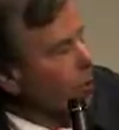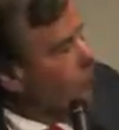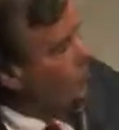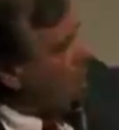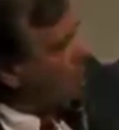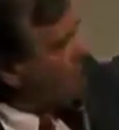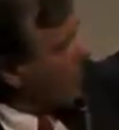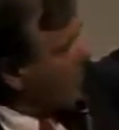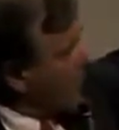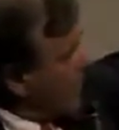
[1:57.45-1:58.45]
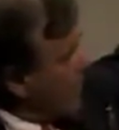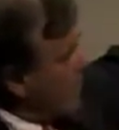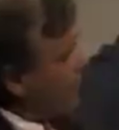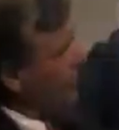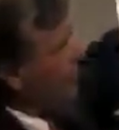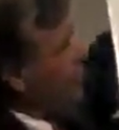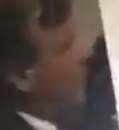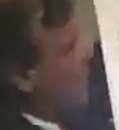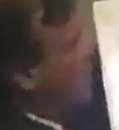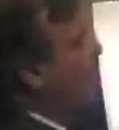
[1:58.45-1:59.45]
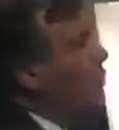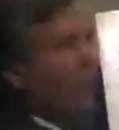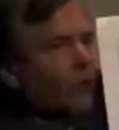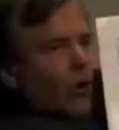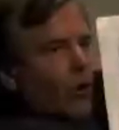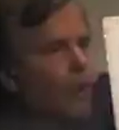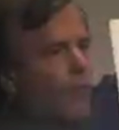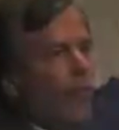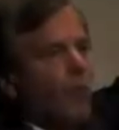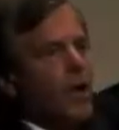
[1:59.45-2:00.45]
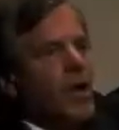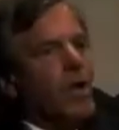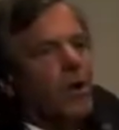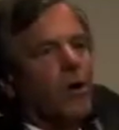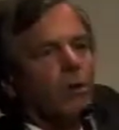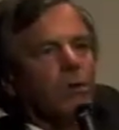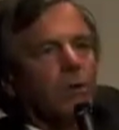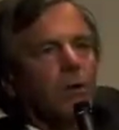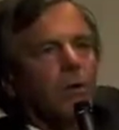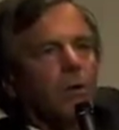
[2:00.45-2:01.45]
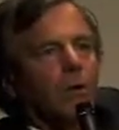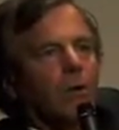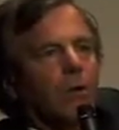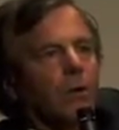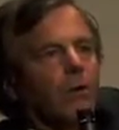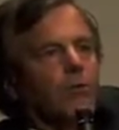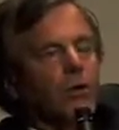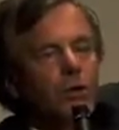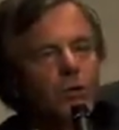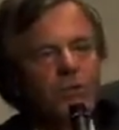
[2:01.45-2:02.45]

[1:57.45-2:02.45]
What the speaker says: constructed. And this is the Bigelow Preserve over here. So you can